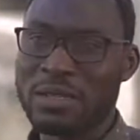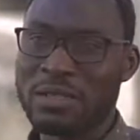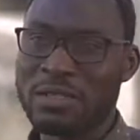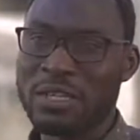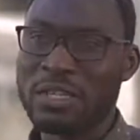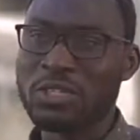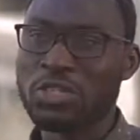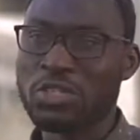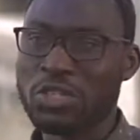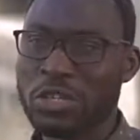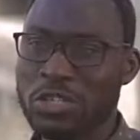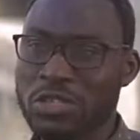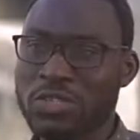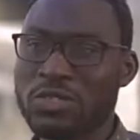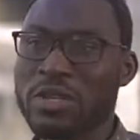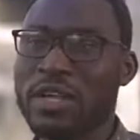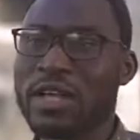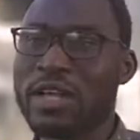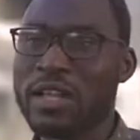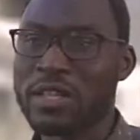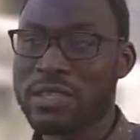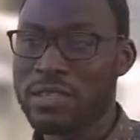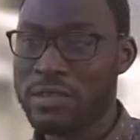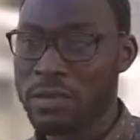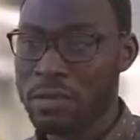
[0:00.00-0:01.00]
dangerous to
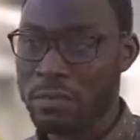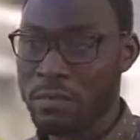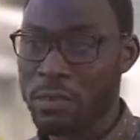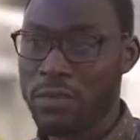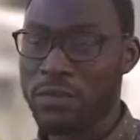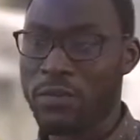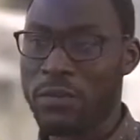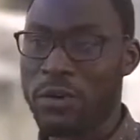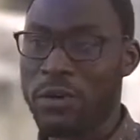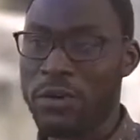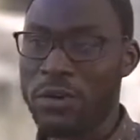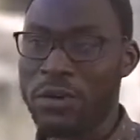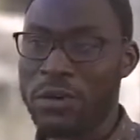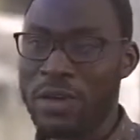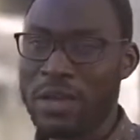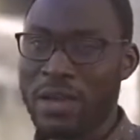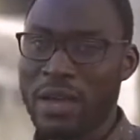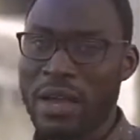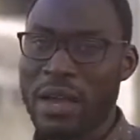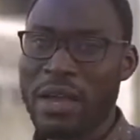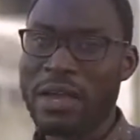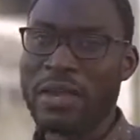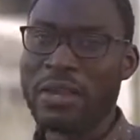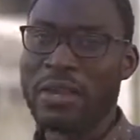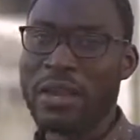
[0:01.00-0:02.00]
health before,
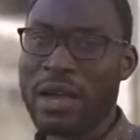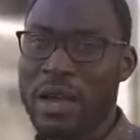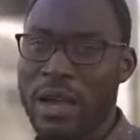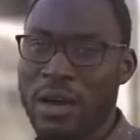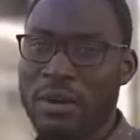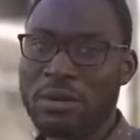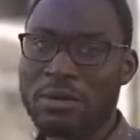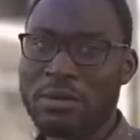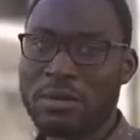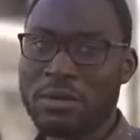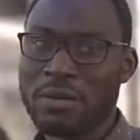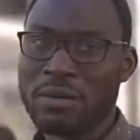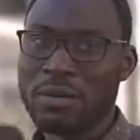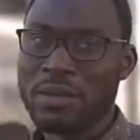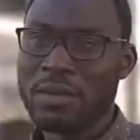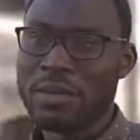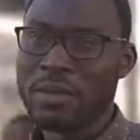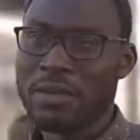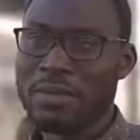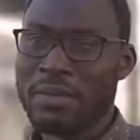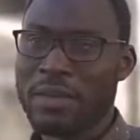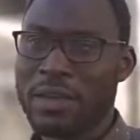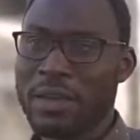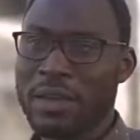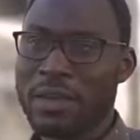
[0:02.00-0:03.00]
and now
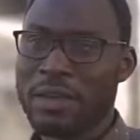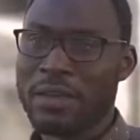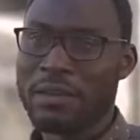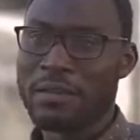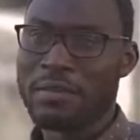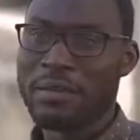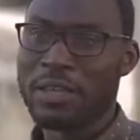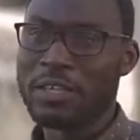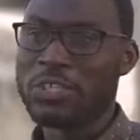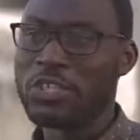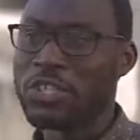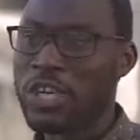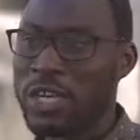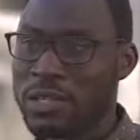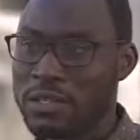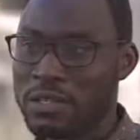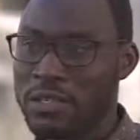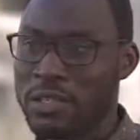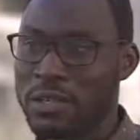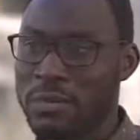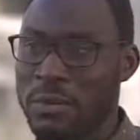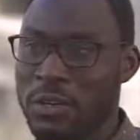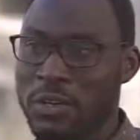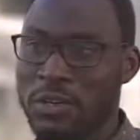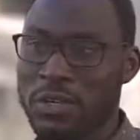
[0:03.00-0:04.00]
they change
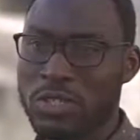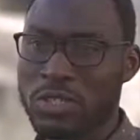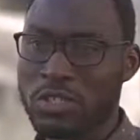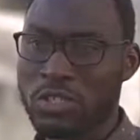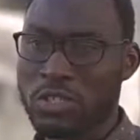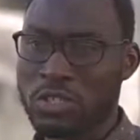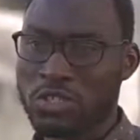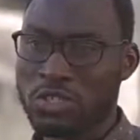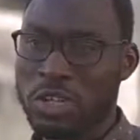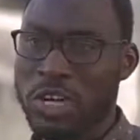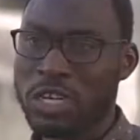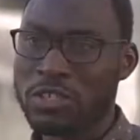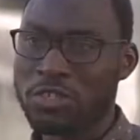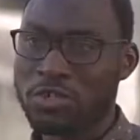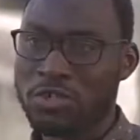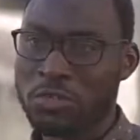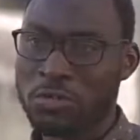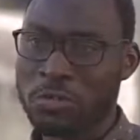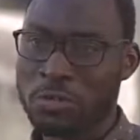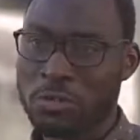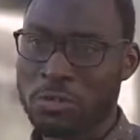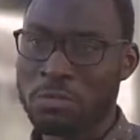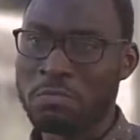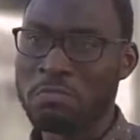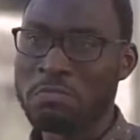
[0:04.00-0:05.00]
it because they try
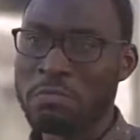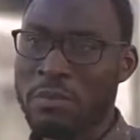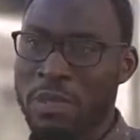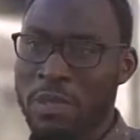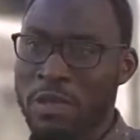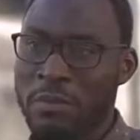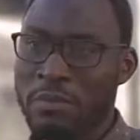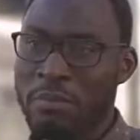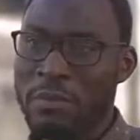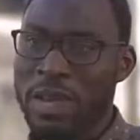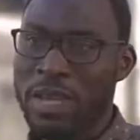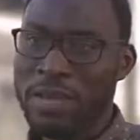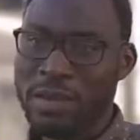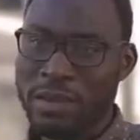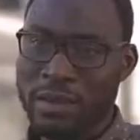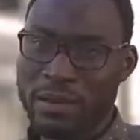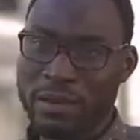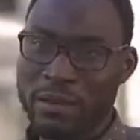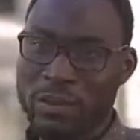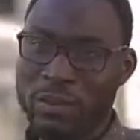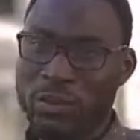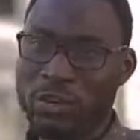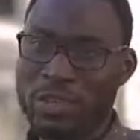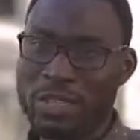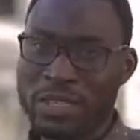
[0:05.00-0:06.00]
to make
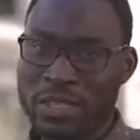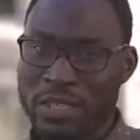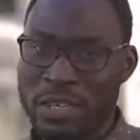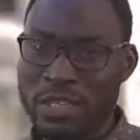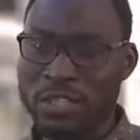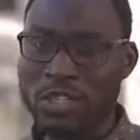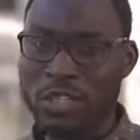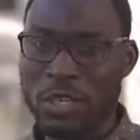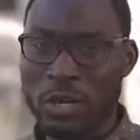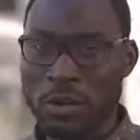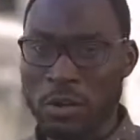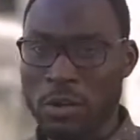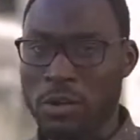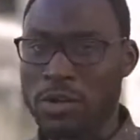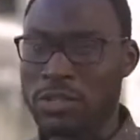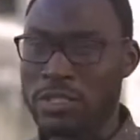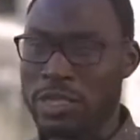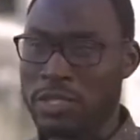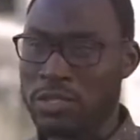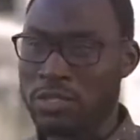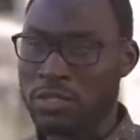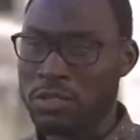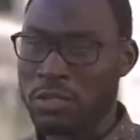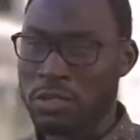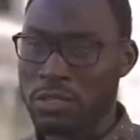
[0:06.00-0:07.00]
you know, the danger
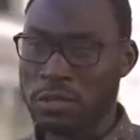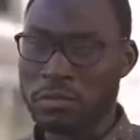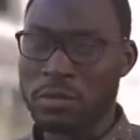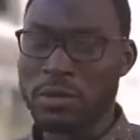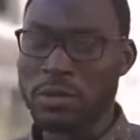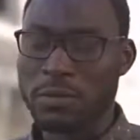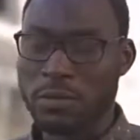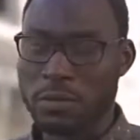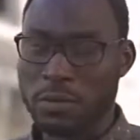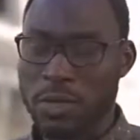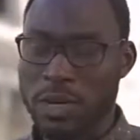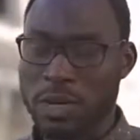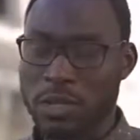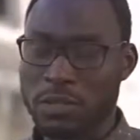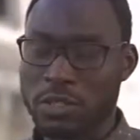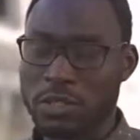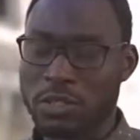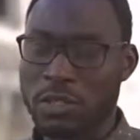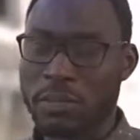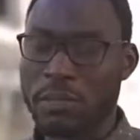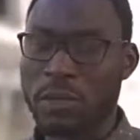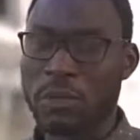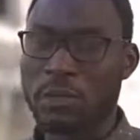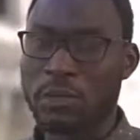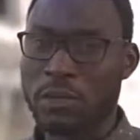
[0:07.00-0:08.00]
closer to those people, to
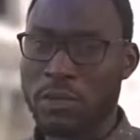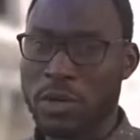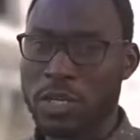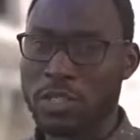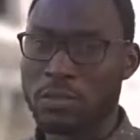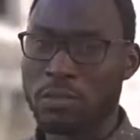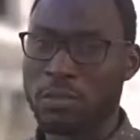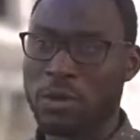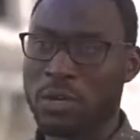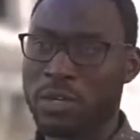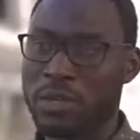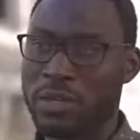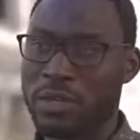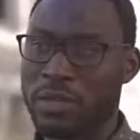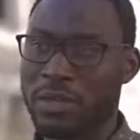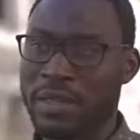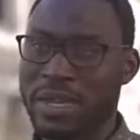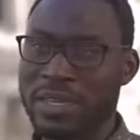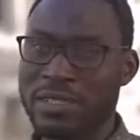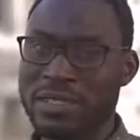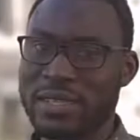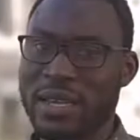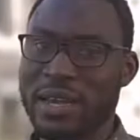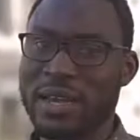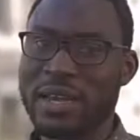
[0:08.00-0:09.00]
the people who are smoking,
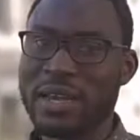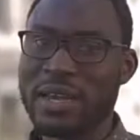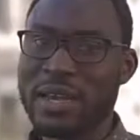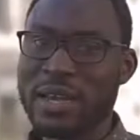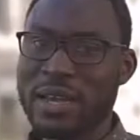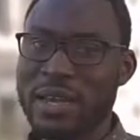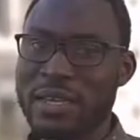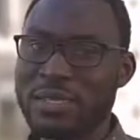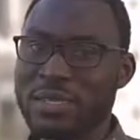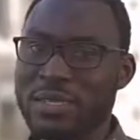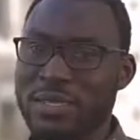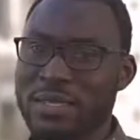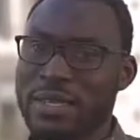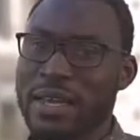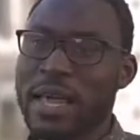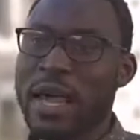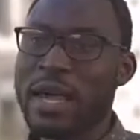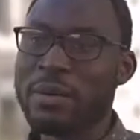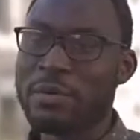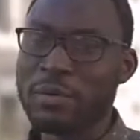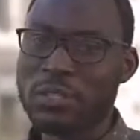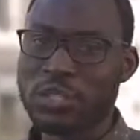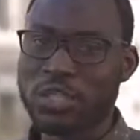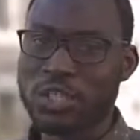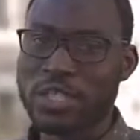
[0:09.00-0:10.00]
that is
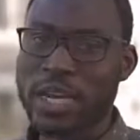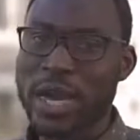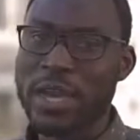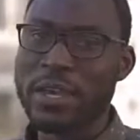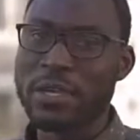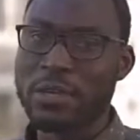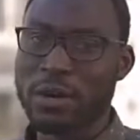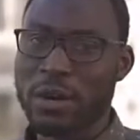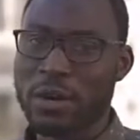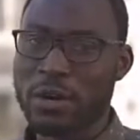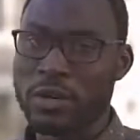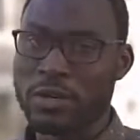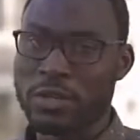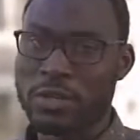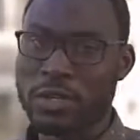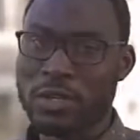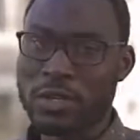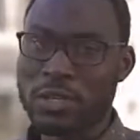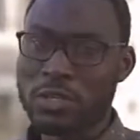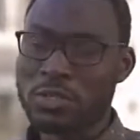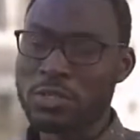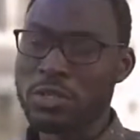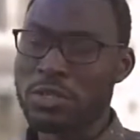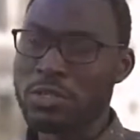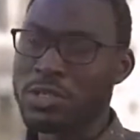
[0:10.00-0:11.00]
liable to die young.
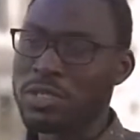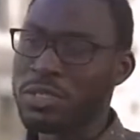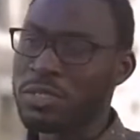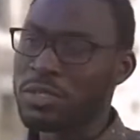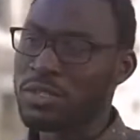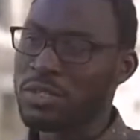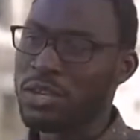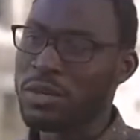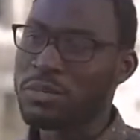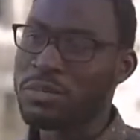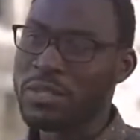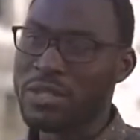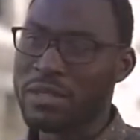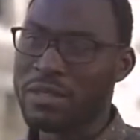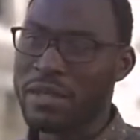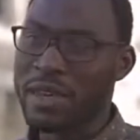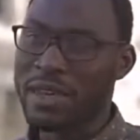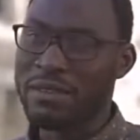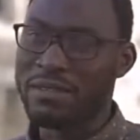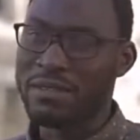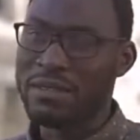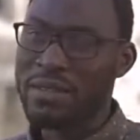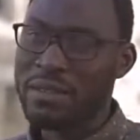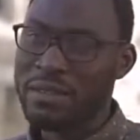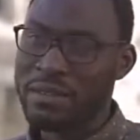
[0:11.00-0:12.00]
So this is something
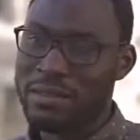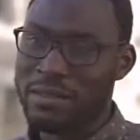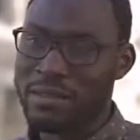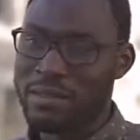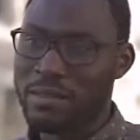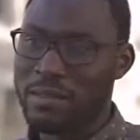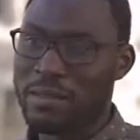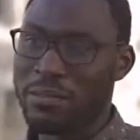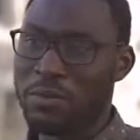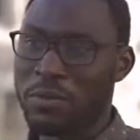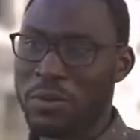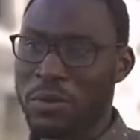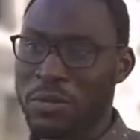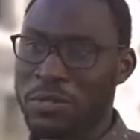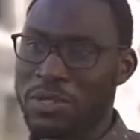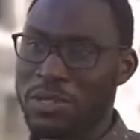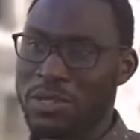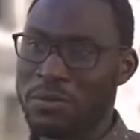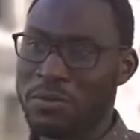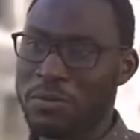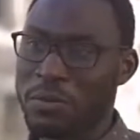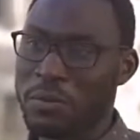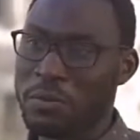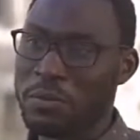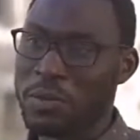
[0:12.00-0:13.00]
that really, really
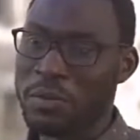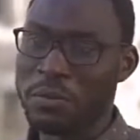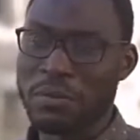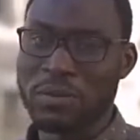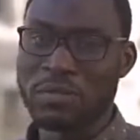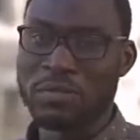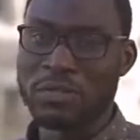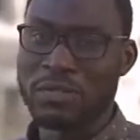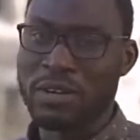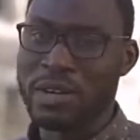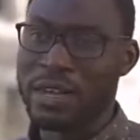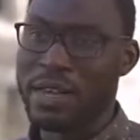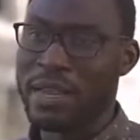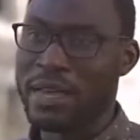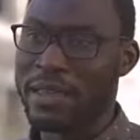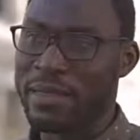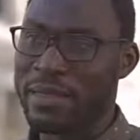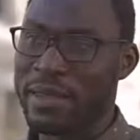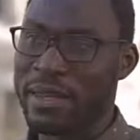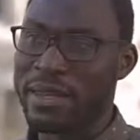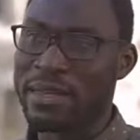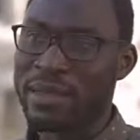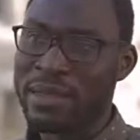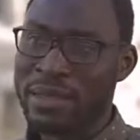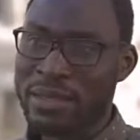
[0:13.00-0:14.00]
important for people to realize
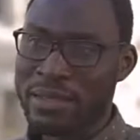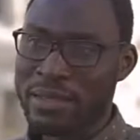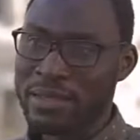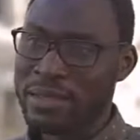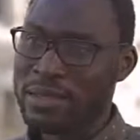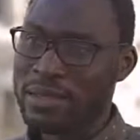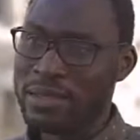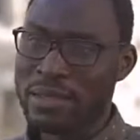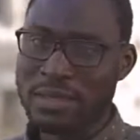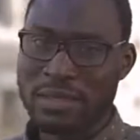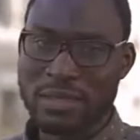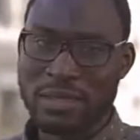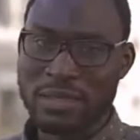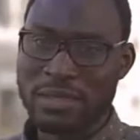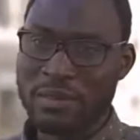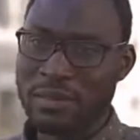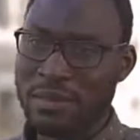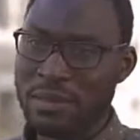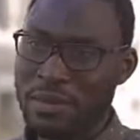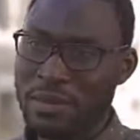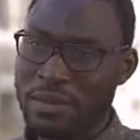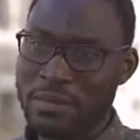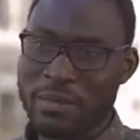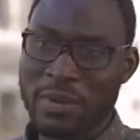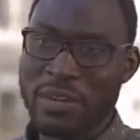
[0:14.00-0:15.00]
that this is
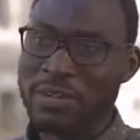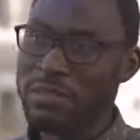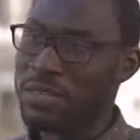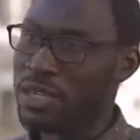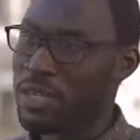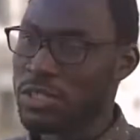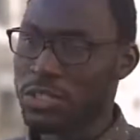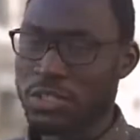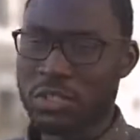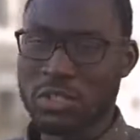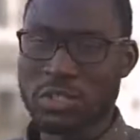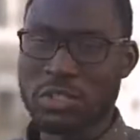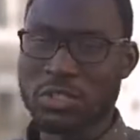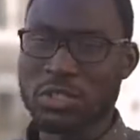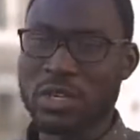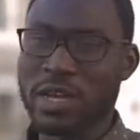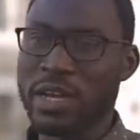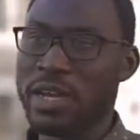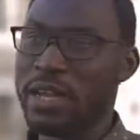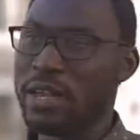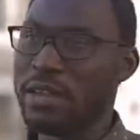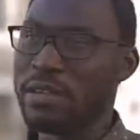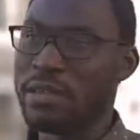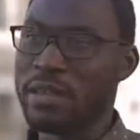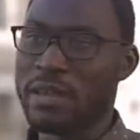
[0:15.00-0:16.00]
very dangerous to
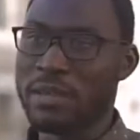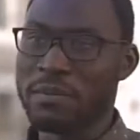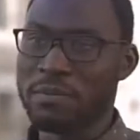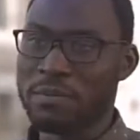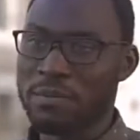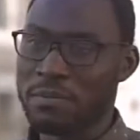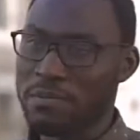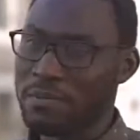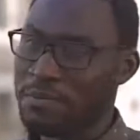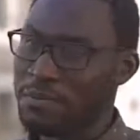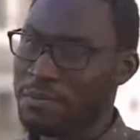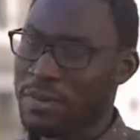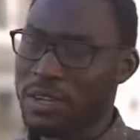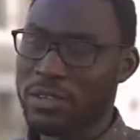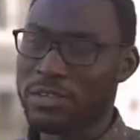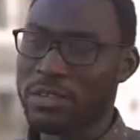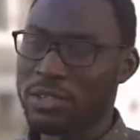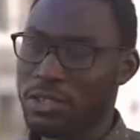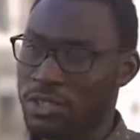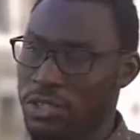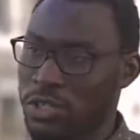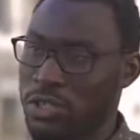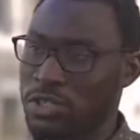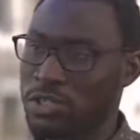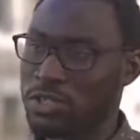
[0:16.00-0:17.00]
health and very
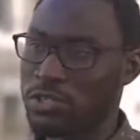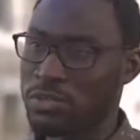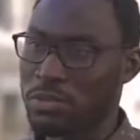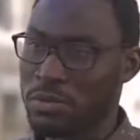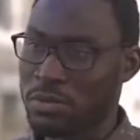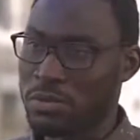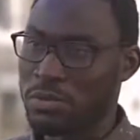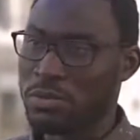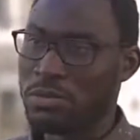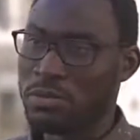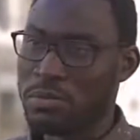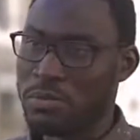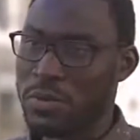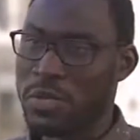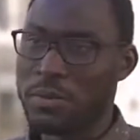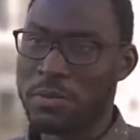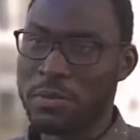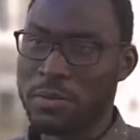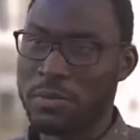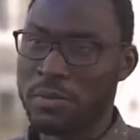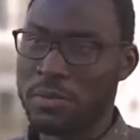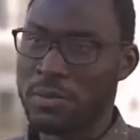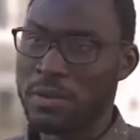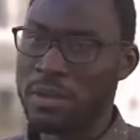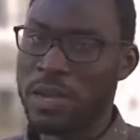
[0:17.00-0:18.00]
dangerous to
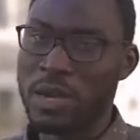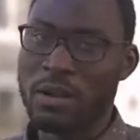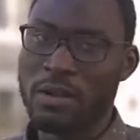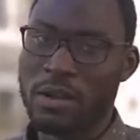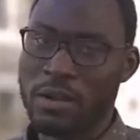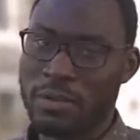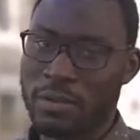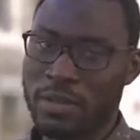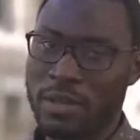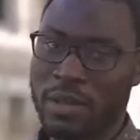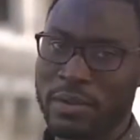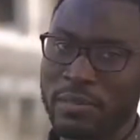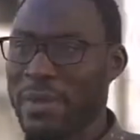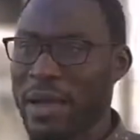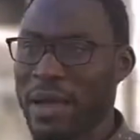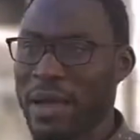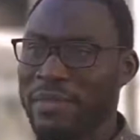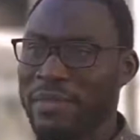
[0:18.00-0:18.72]
people around them.